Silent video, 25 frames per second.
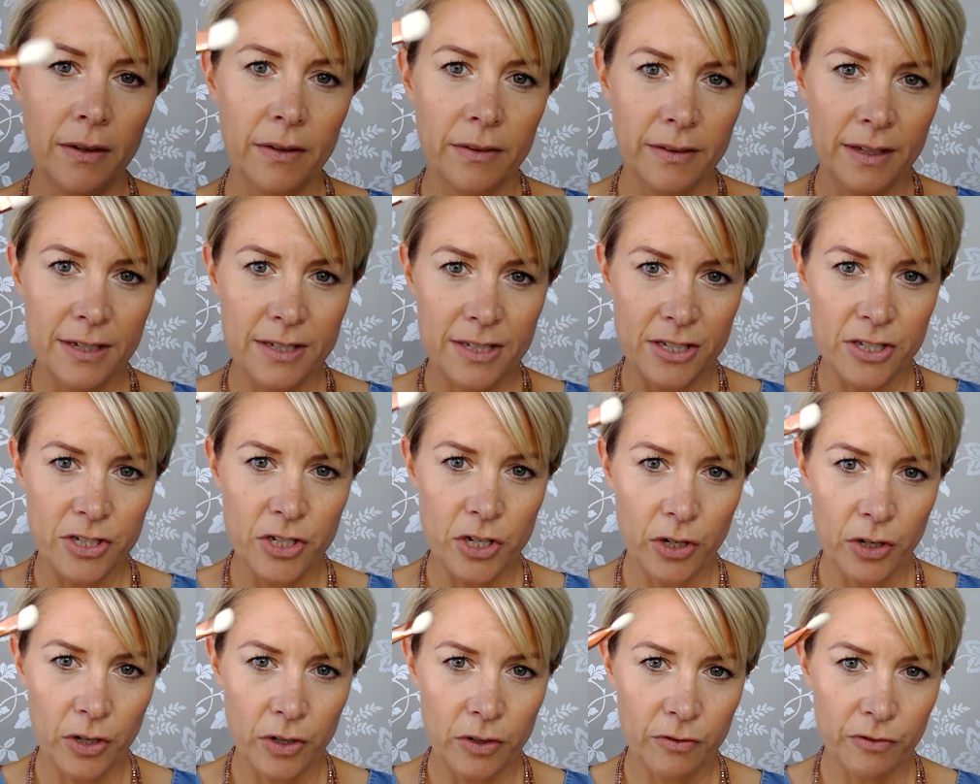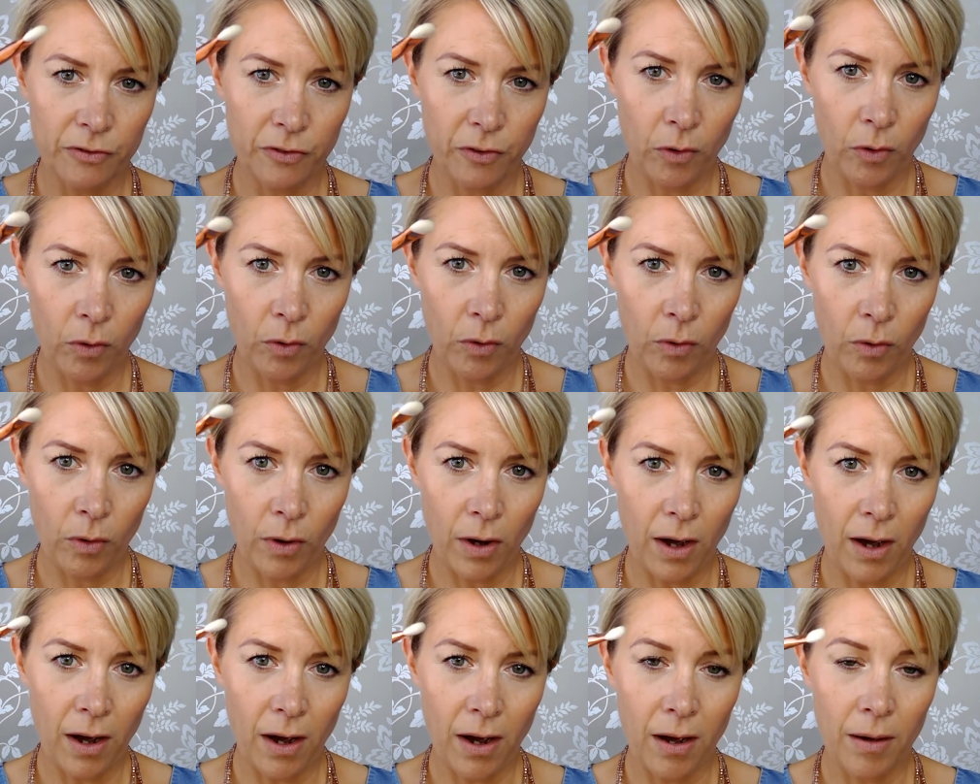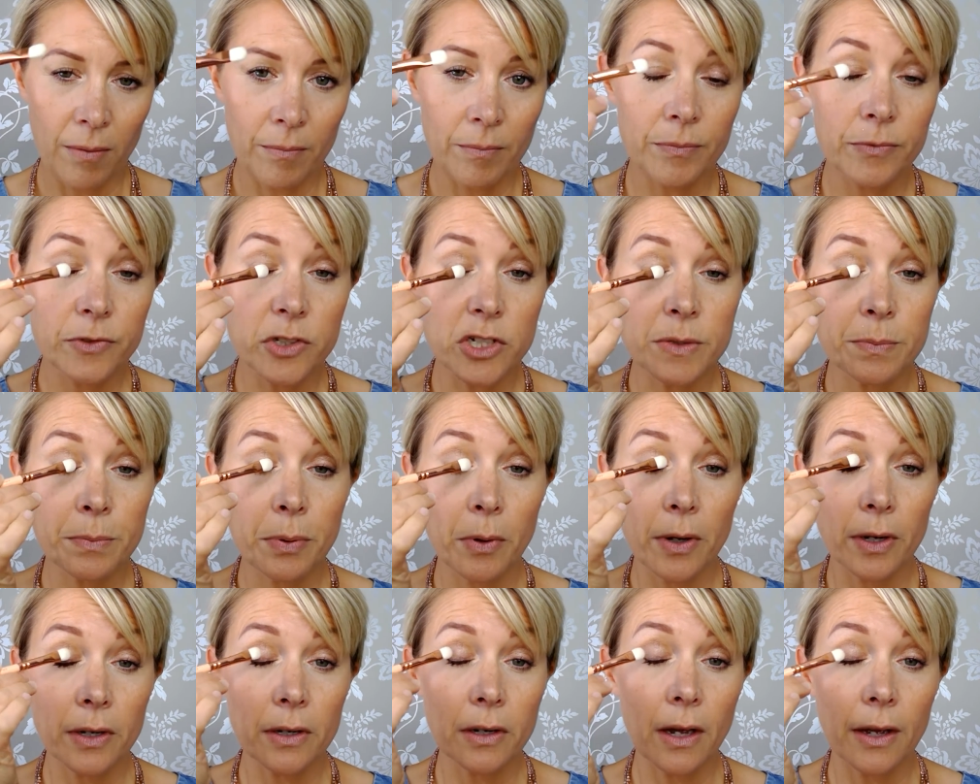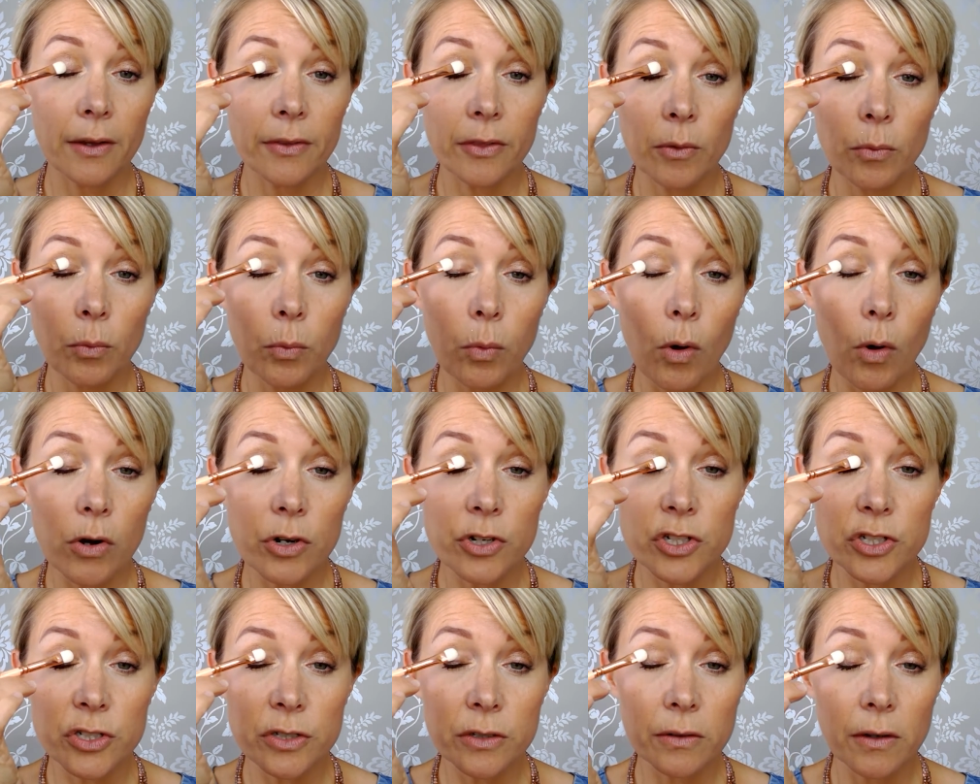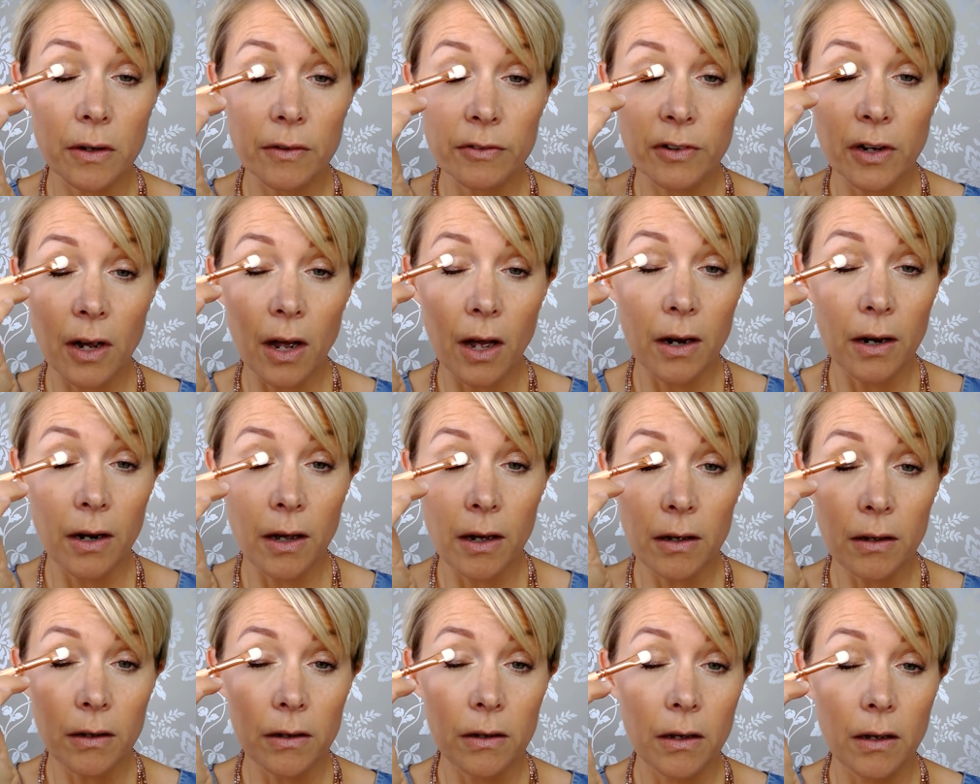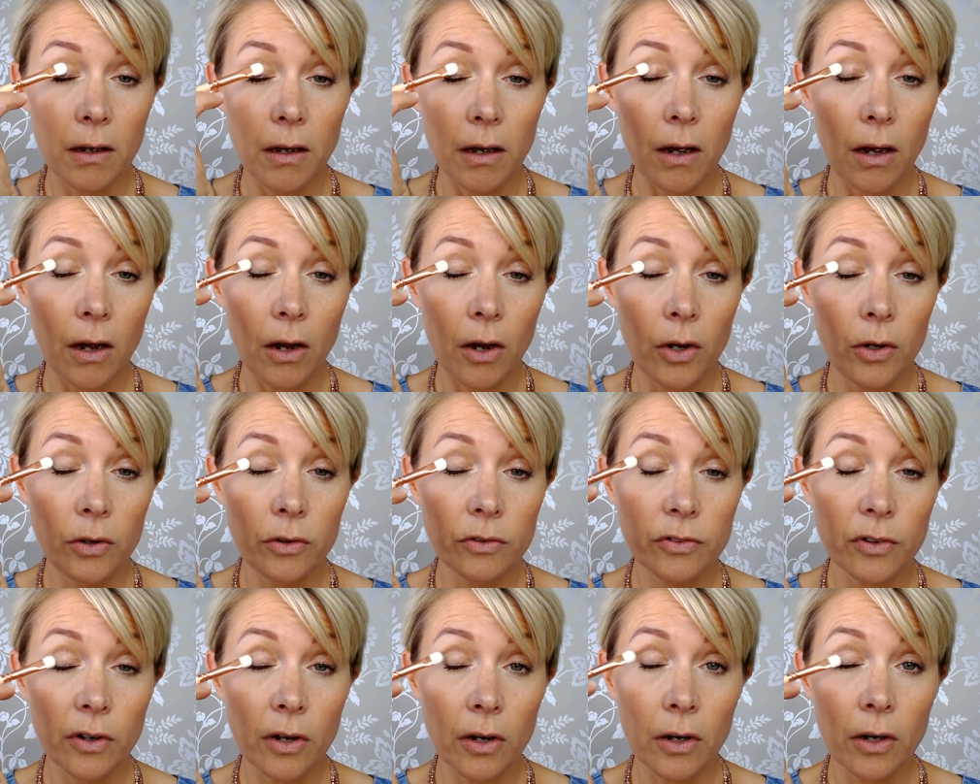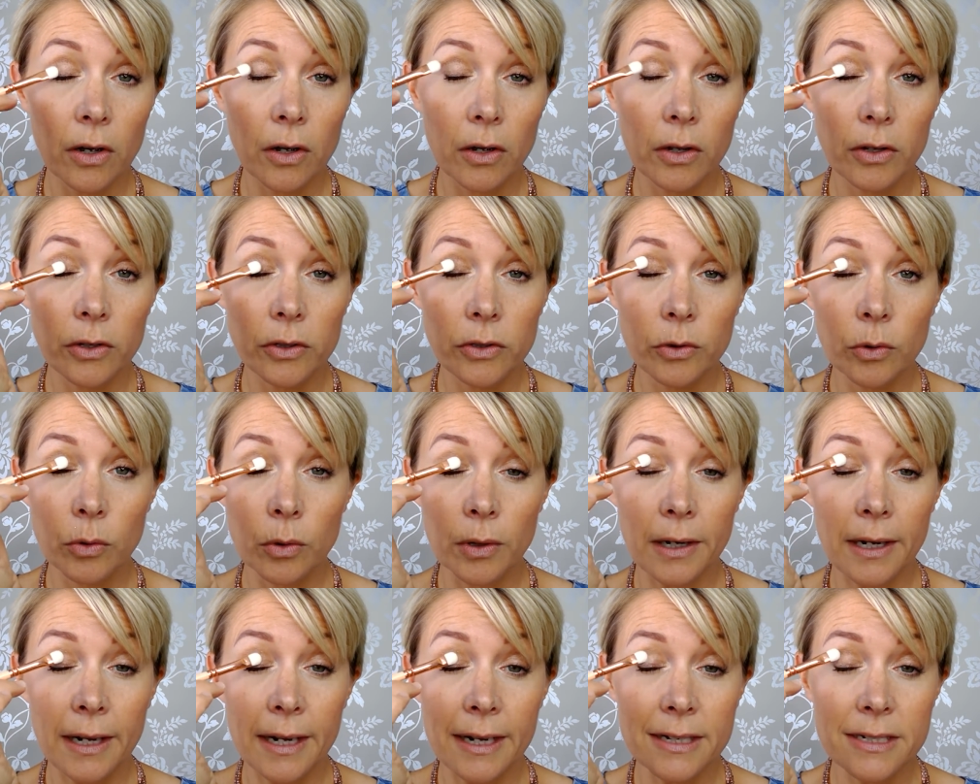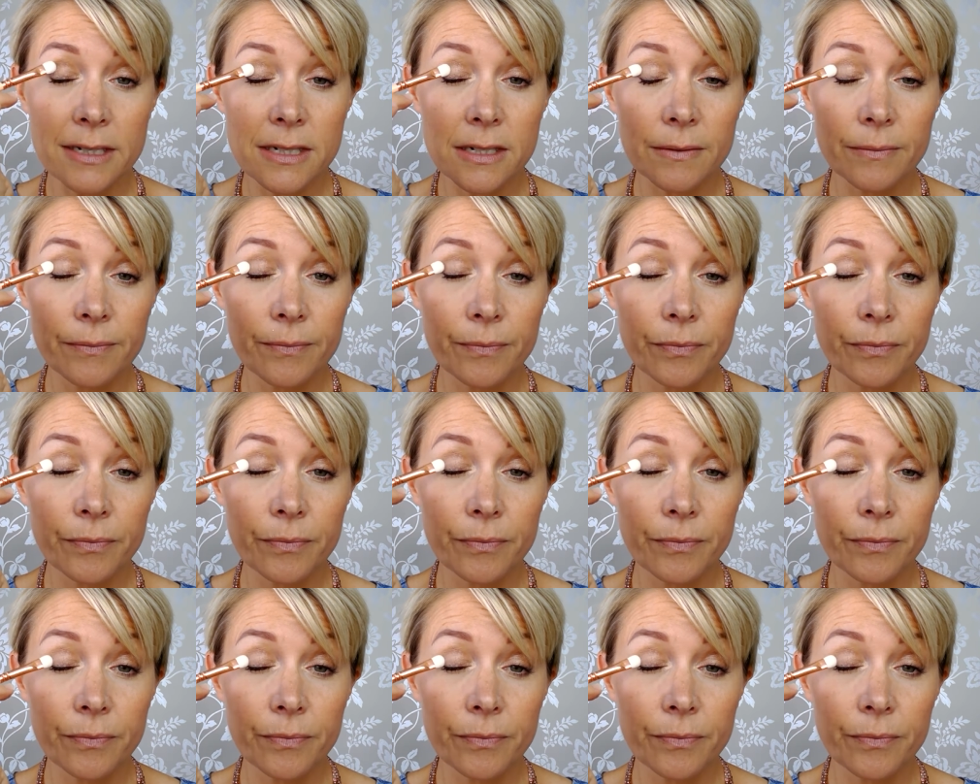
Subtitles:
this is good for just putting like the wash of colour over your lid.